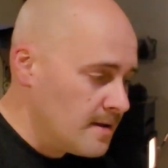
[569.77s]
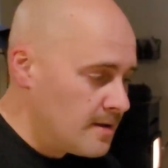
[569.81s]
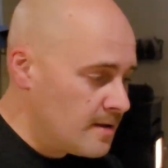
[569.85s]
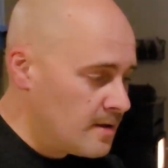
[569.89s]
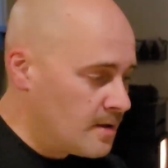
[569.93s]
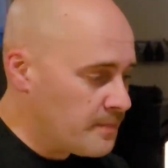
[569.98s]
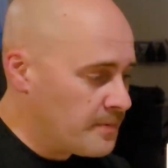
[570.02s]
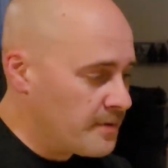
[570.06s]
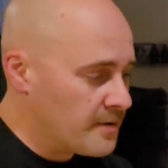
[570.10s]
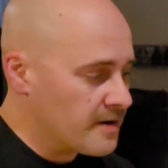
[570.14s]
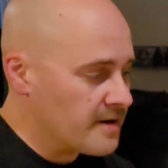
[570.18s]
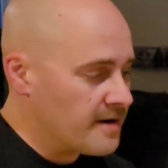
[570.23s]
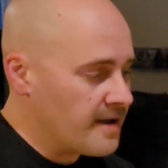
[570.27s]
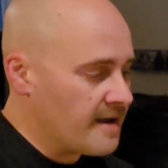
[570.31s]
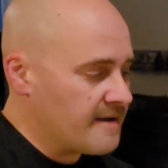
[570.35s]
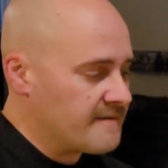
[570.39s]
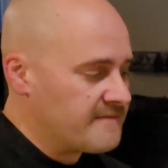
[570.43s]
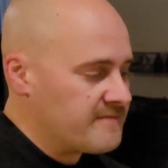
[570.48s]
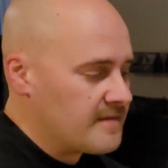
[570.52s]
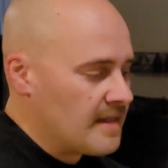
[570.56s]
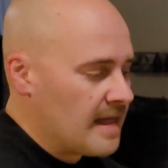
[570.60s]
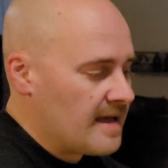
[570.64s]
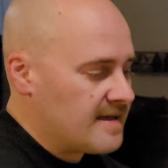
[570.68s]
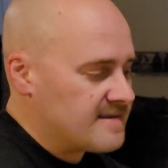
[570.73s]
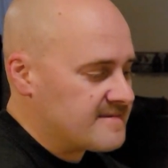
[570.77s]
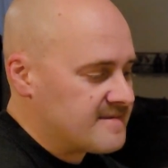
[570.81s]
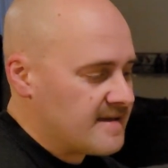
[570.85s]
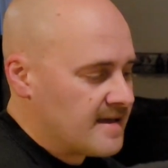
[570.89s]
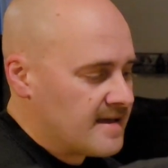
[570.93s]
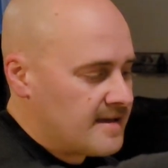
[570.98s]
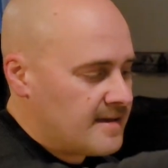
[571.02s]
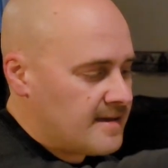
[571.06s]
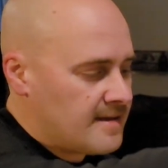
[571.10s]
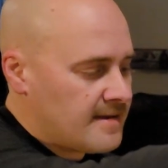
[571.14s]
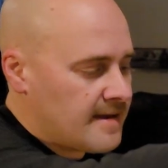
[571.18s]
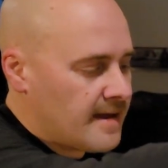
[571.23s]
you put it at a flat
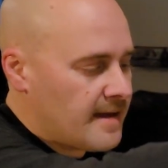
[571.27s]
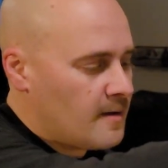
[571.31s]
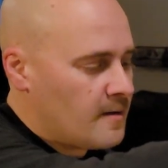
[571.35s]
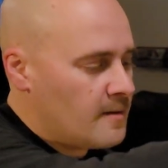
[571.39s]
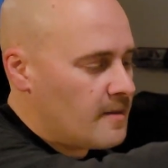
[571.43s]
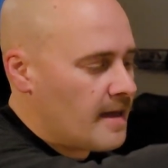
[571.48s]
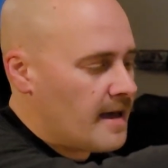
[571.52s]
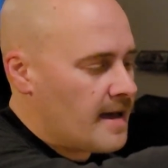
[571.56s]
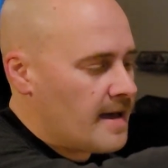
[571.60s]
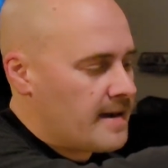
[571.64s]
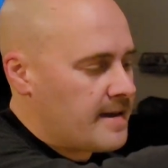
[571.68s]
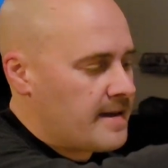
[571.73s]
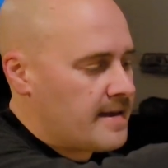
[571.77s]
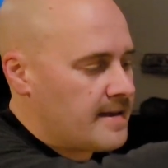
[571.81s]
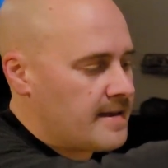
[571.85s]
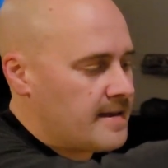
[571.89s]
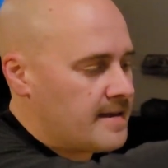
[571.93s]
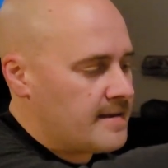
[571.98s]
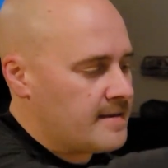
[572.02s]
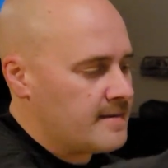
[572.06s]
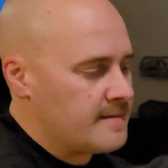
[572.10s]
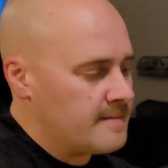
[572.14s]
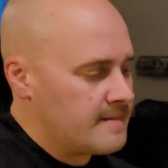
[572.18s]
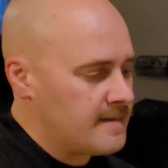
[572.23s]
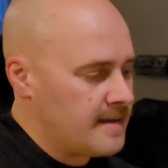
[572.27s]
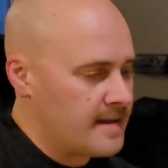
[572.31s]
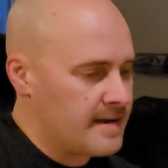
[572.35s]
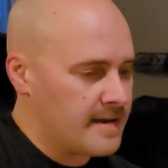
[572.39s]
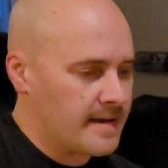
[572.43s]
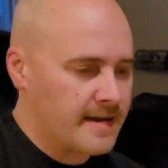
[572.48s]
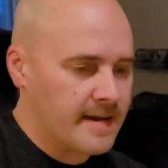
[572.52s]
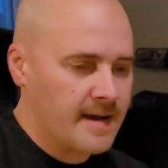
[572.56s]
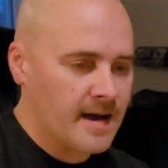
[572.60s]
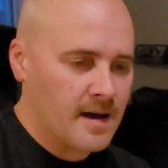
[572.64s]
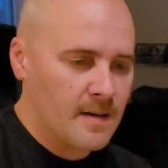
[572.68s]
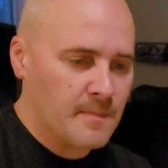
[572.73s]
set, you nail that in
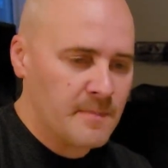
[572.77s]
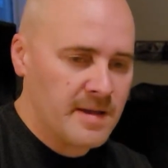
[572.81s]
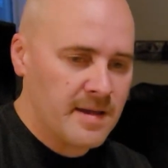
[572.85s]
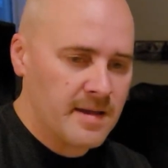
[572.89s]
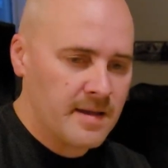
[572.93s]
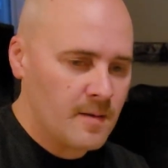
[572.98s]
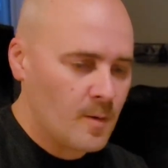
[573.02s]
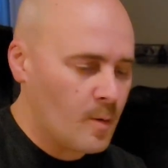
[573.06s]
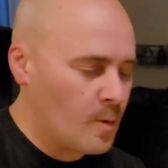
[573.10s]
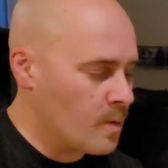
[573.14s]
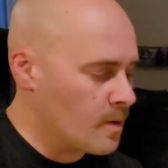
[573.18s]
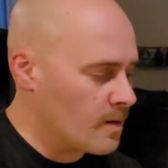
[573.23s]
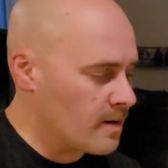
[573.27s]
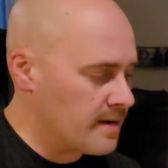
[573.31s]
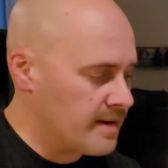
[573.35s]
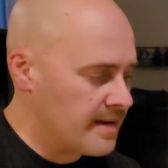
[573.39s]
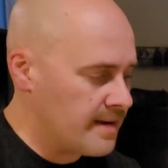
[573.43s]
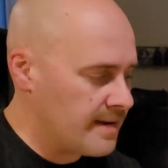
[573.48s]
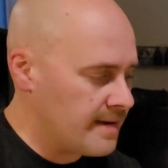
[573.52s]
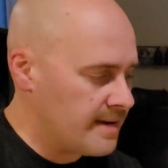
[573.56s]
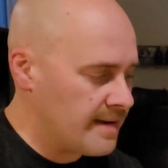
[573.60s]
a cubby or